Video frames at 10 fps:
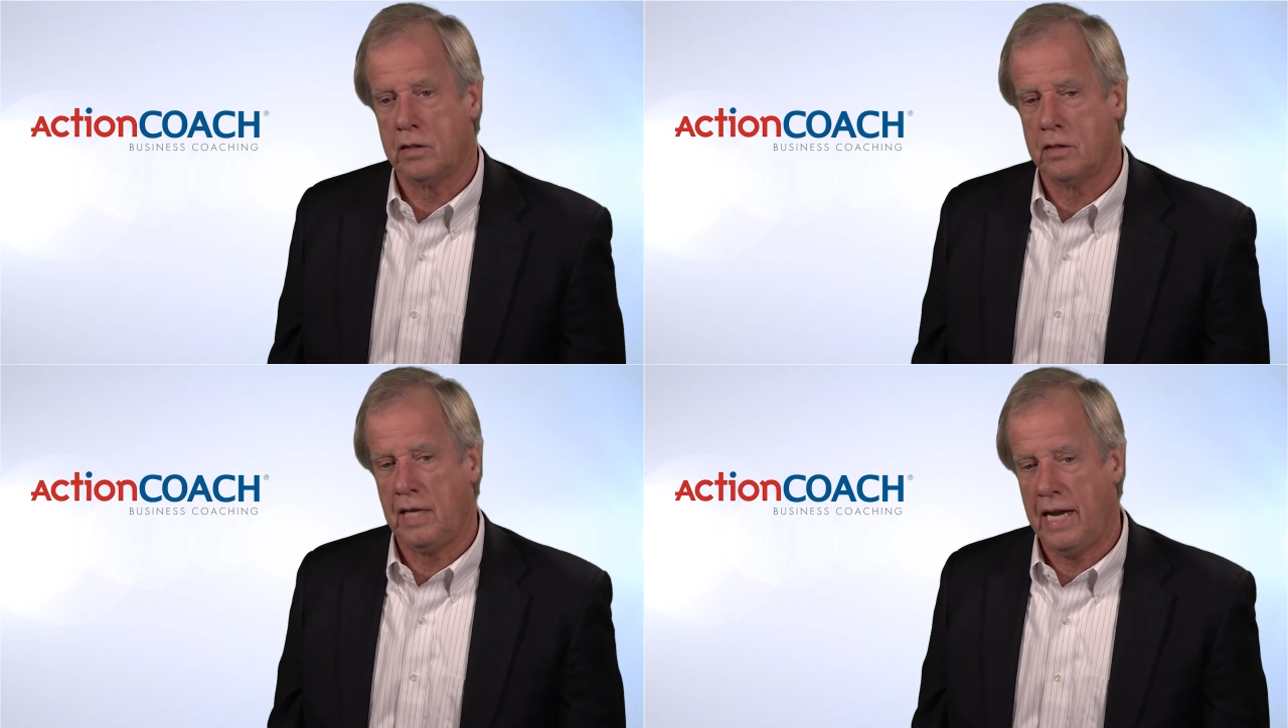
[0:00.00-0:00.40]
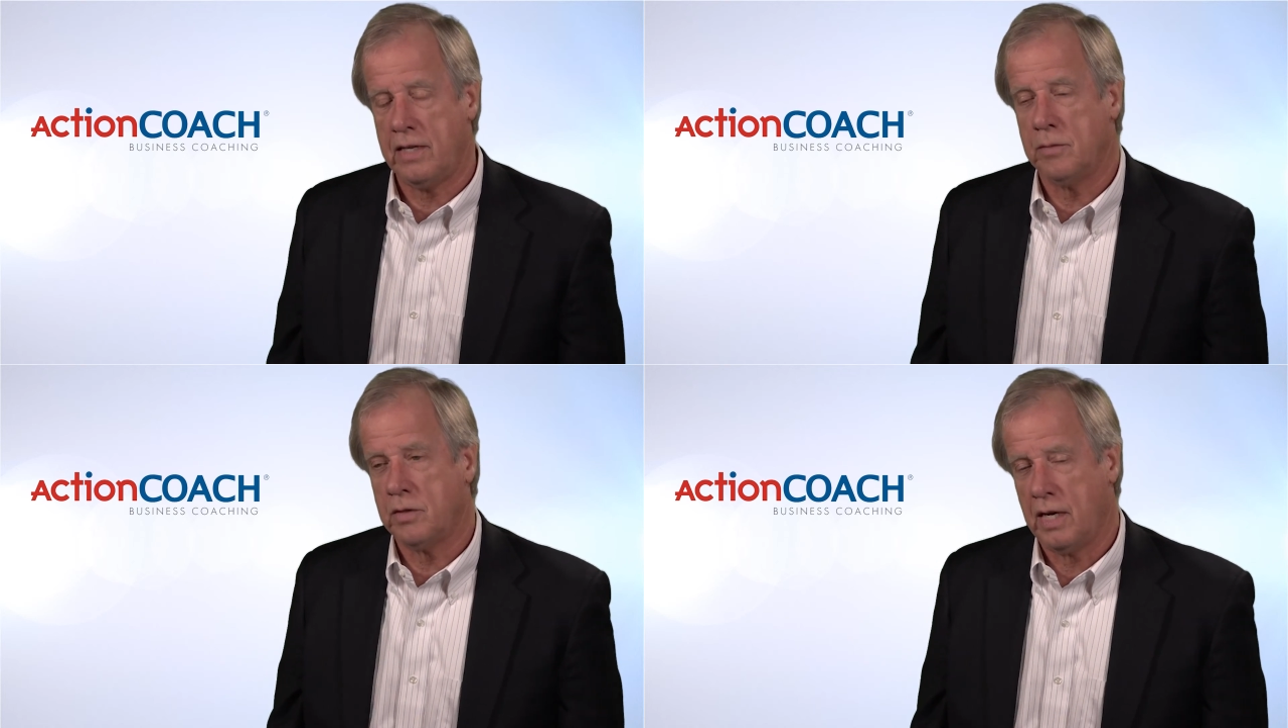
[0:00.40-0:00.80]
take
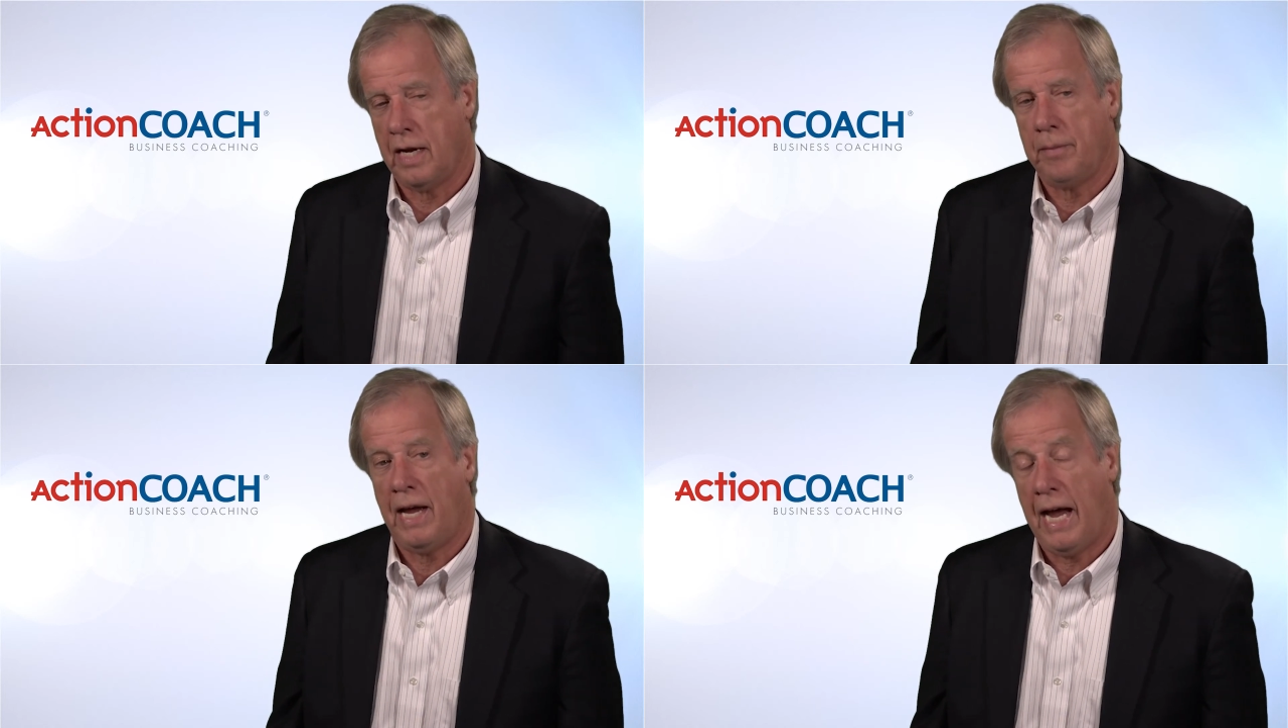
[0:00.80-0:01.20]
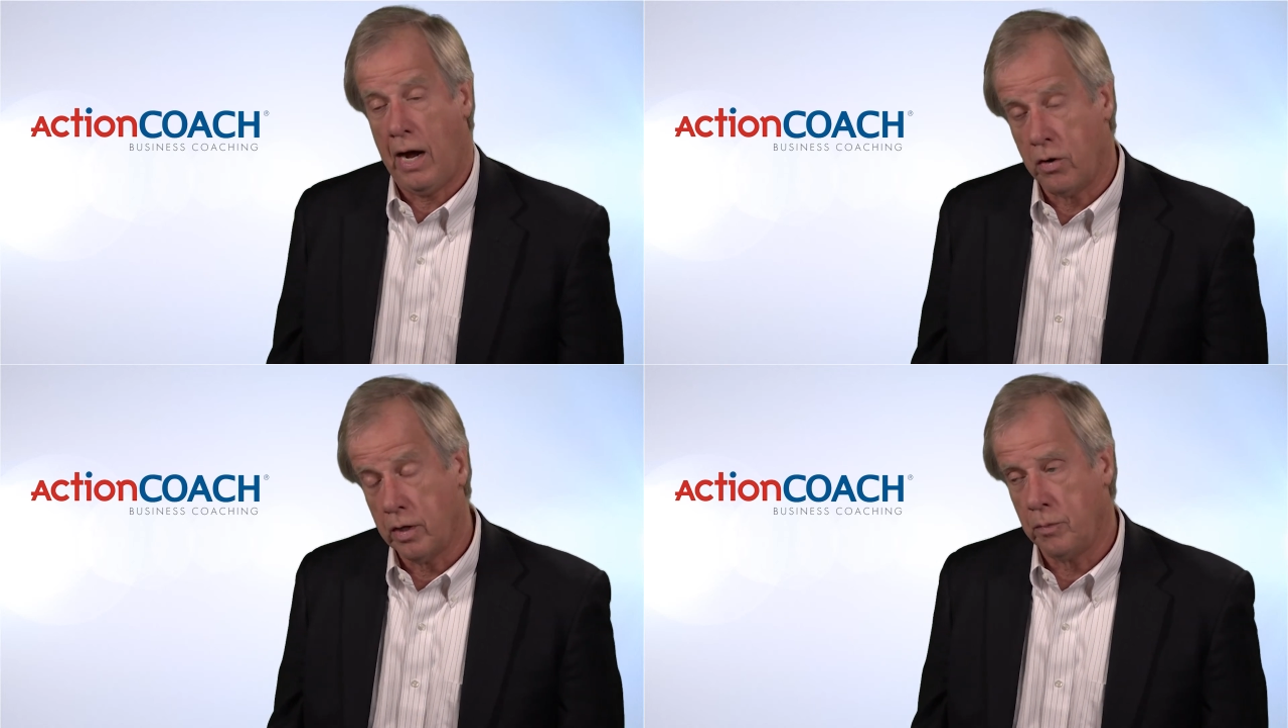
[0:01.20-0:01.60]
some time
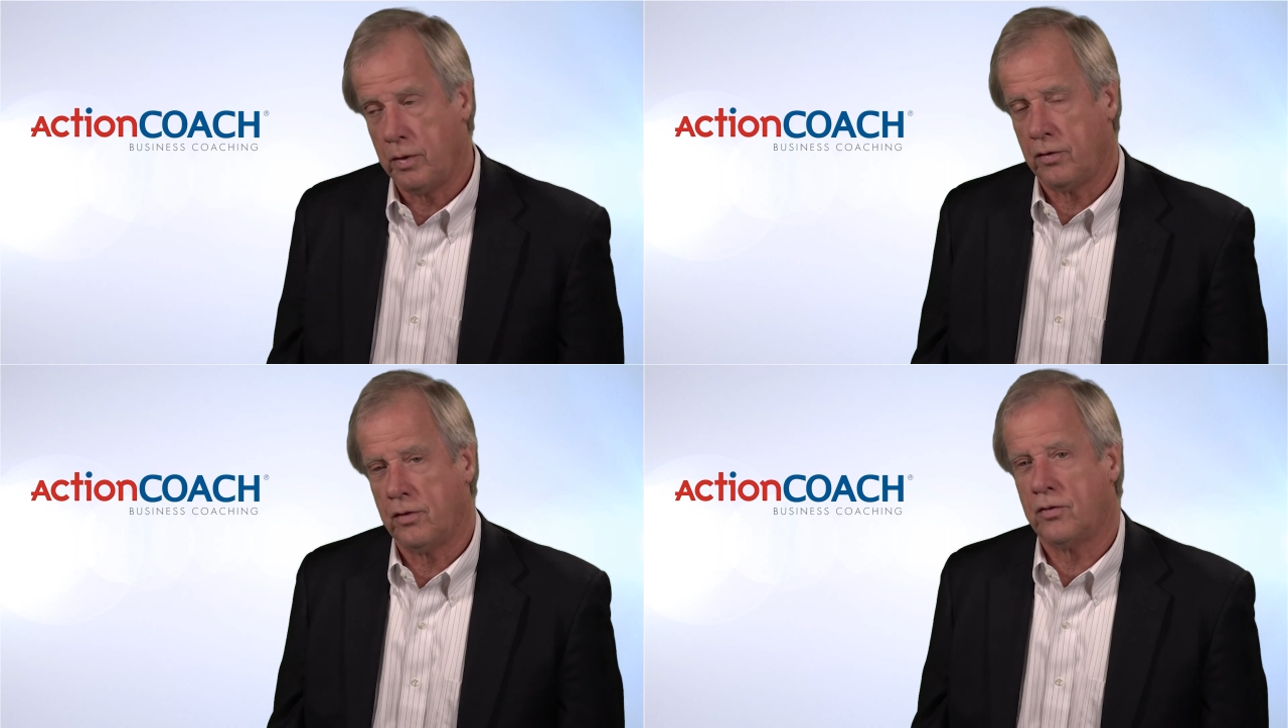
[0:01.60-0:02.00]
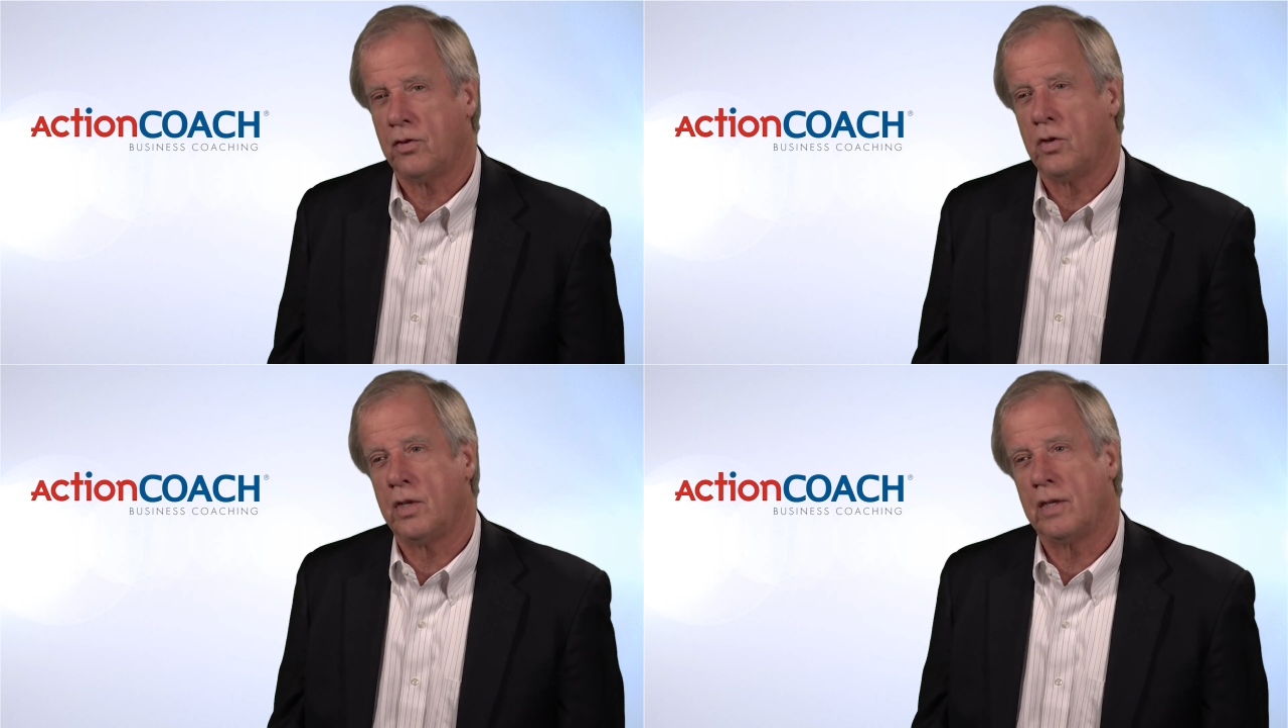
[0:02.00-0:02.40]
out of the business so
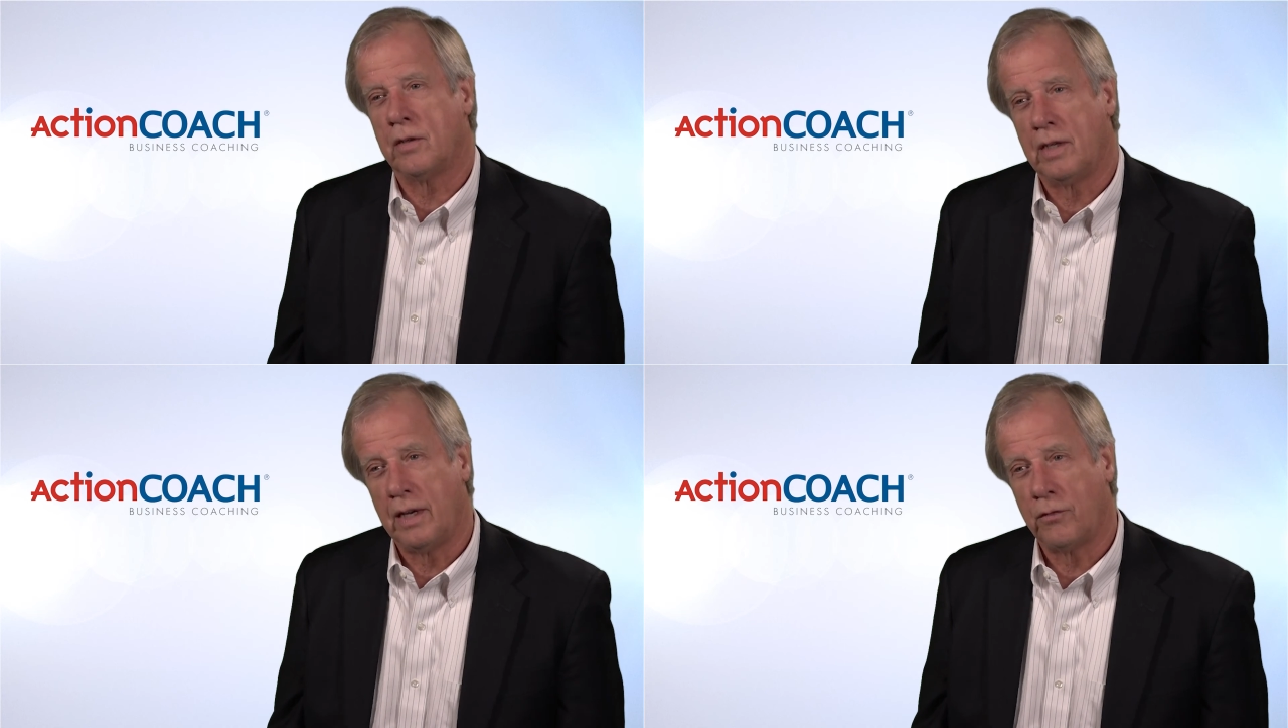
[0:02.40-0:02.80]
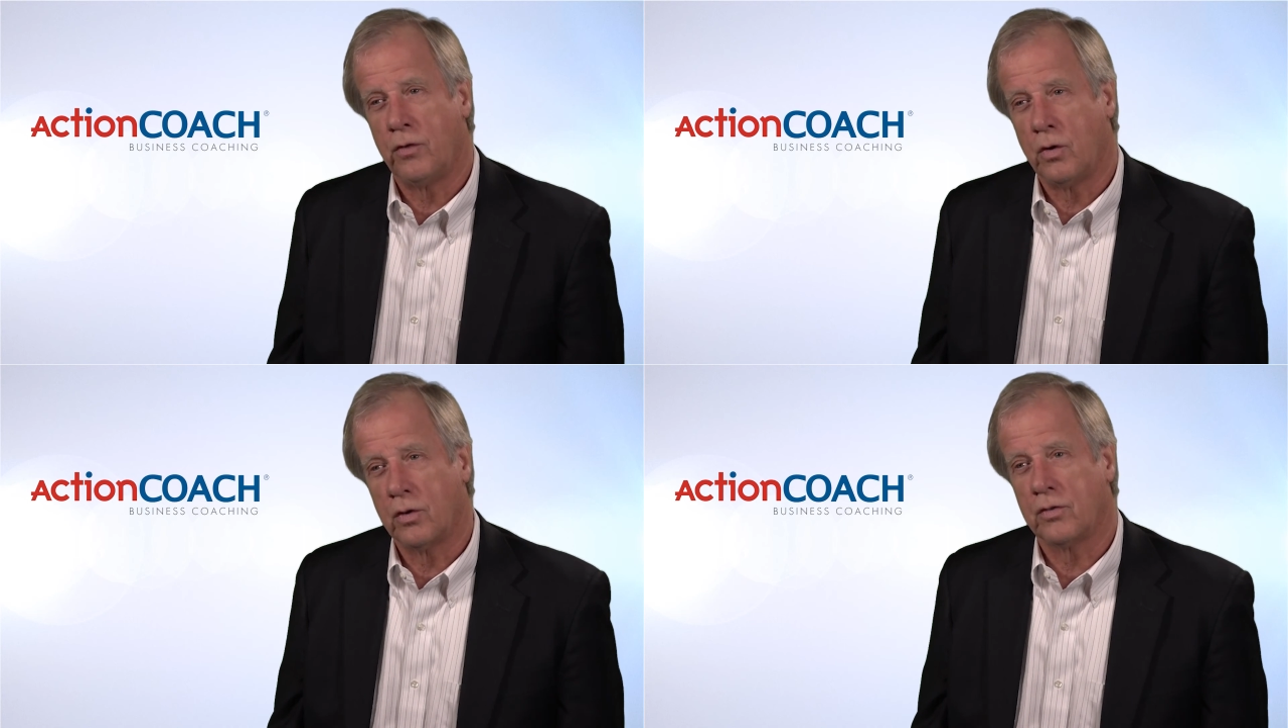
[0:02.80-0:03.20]
you can get
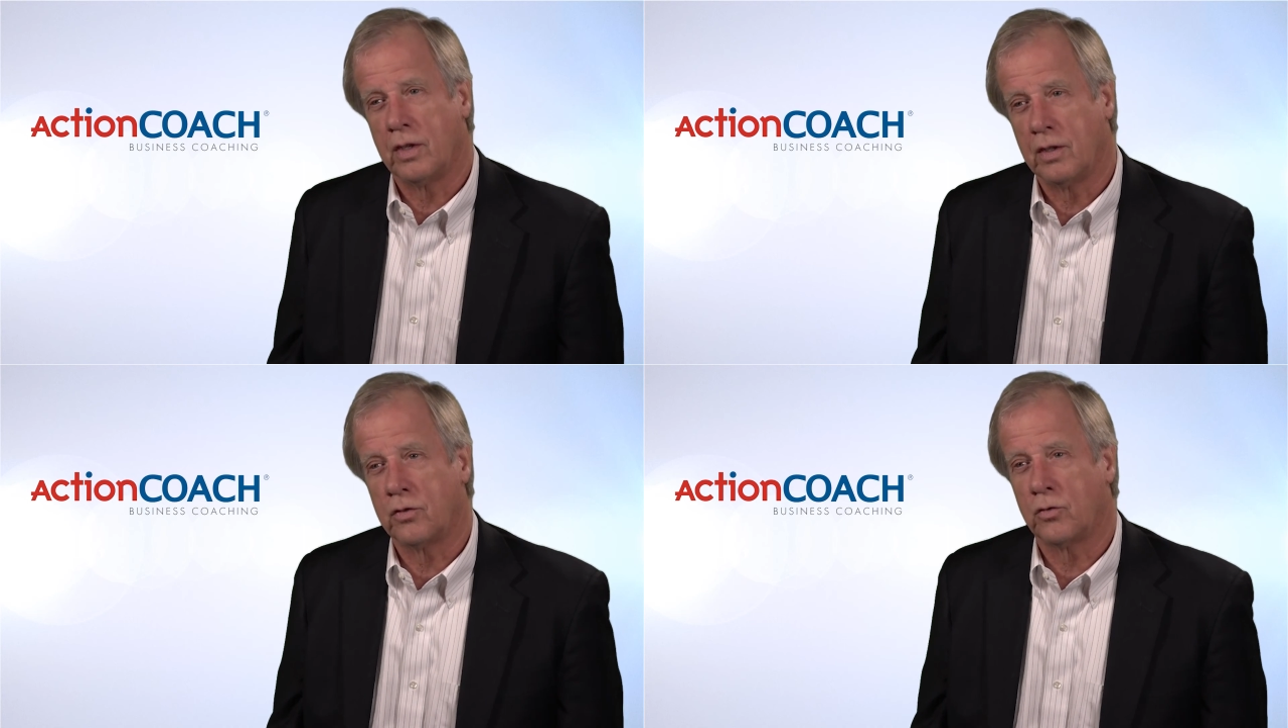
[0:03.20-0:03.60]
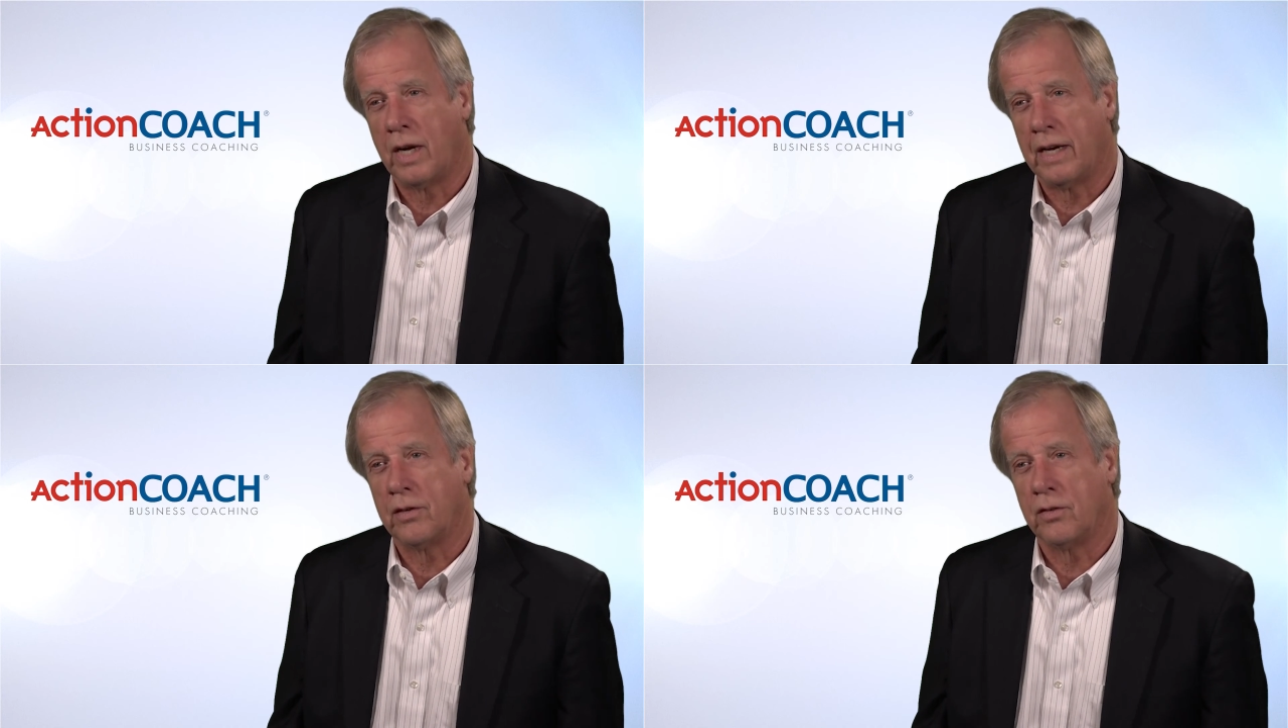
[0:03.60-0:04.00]
focused on the
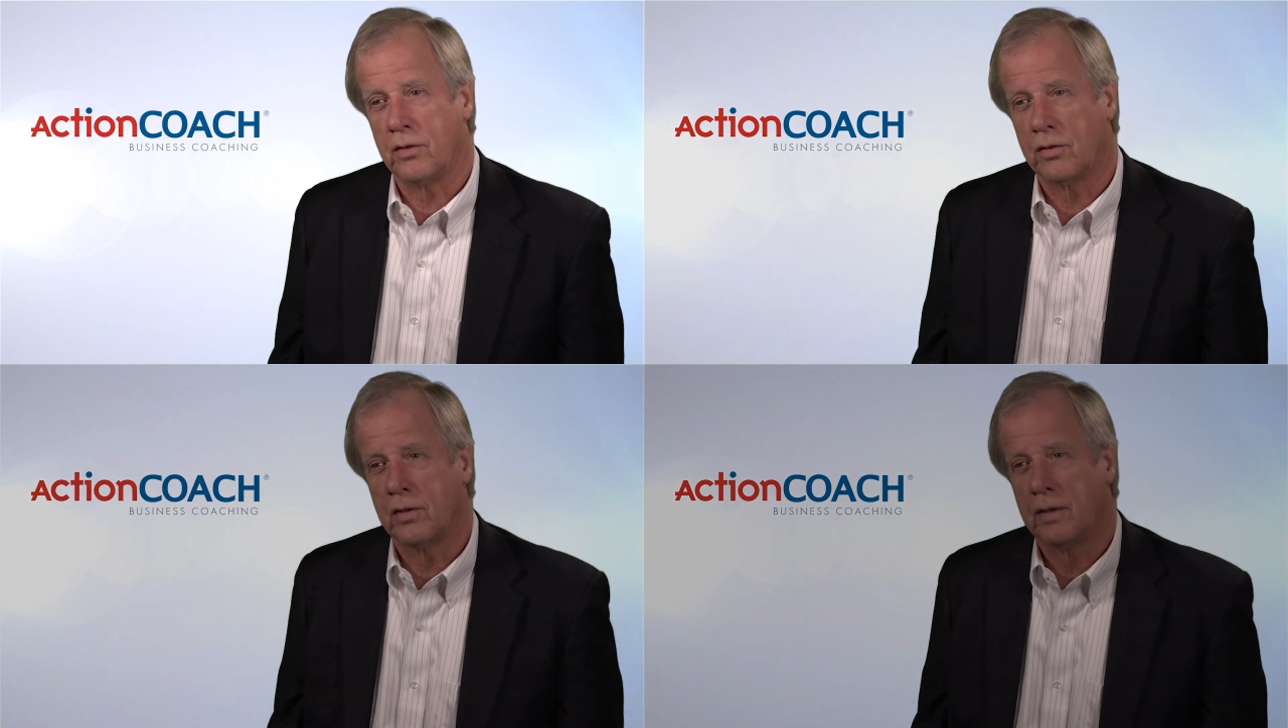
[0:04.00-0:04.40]
strategies.